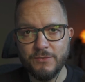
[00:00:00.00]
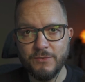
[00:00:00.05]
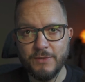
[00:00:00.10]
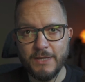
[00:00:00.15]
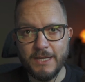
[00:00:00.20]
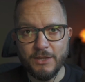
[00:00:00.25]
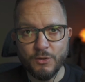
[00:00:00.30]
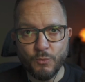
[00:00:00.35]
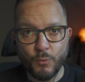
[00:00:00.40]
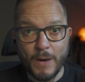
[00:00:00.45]

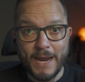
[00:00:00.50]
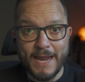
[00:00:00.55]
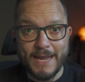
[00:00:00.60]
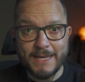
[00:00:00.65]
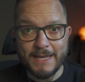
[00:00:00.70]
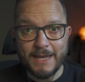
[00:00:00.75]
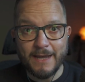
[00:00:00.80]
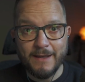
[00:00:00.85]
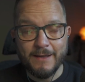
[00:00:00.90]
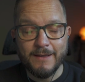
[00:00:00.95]
in the way
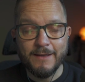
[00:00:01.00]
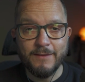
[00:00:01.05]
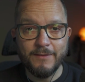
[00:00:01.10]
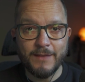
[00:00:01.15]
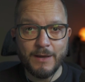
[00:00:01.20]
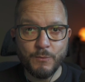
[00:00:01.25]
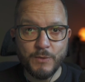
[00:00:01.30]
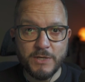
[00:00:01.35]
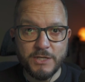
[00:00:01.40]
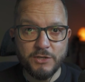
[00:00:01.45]
that
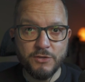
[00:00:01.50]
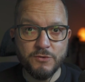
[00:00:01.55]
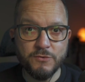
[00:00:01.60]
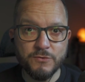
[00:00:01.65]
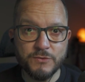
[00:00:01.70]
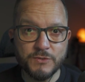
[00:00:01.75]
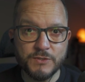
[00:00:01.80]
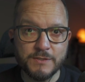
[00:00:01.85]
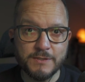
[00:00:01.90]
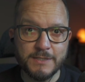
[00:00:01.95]
we
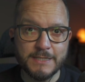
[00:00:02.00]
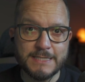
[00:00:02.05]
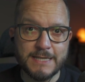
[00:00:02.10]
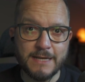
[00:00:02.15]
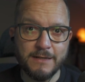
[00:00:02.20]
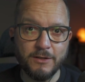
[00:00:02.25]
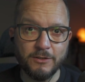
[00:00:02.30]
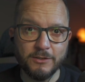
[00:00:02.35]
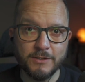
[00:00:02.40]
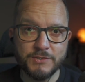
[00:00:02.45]
use the
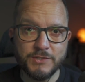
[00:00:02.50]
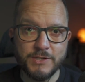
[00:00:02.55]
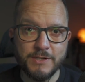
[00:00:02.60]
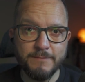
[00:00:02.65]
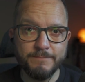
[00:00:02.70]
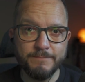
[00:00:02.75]
technology.